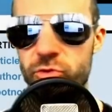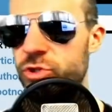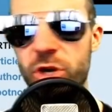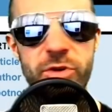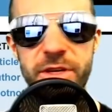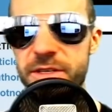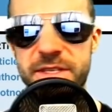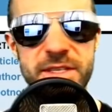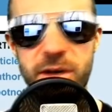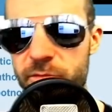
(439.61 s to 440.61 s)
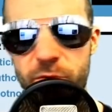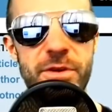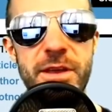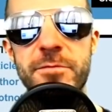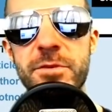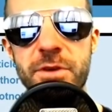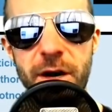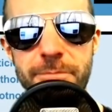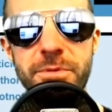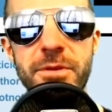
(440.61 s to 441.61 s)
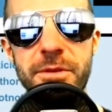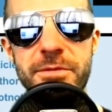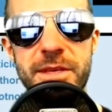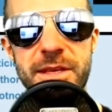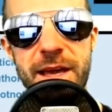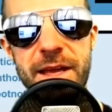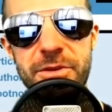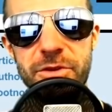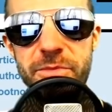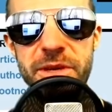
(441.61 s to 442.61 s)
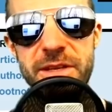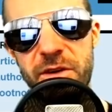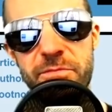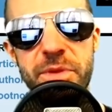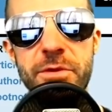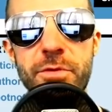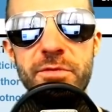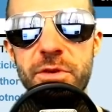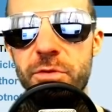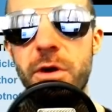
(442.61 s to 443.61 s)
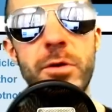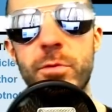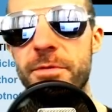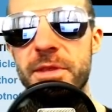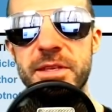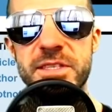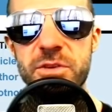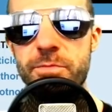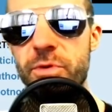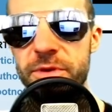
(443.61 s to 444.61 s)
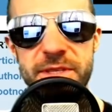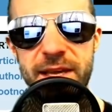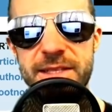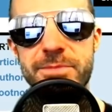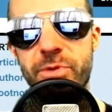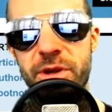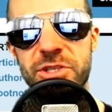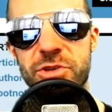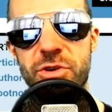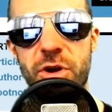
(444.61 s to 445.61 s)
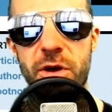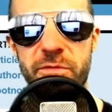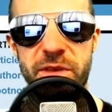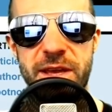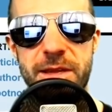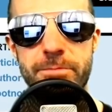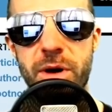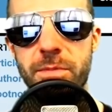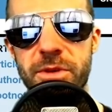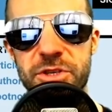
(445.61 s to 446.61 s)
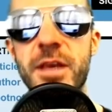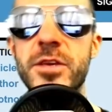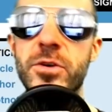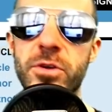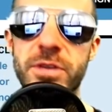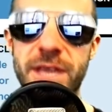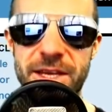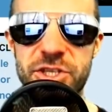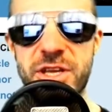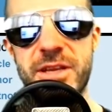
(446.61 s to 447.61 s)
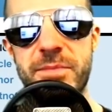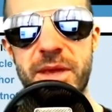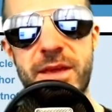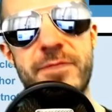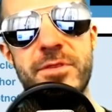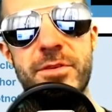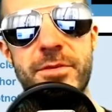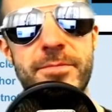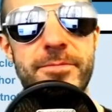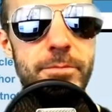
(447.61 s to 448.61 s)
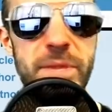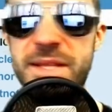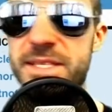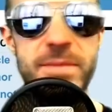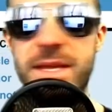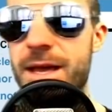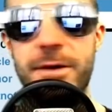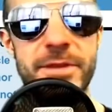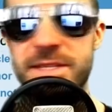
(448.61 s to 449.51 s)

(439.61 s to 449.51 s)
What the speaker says: shocking discovery. If you couple the anonymity of peer review with the super intense pressure of getting published, you'll get shady behavior. Beats me how this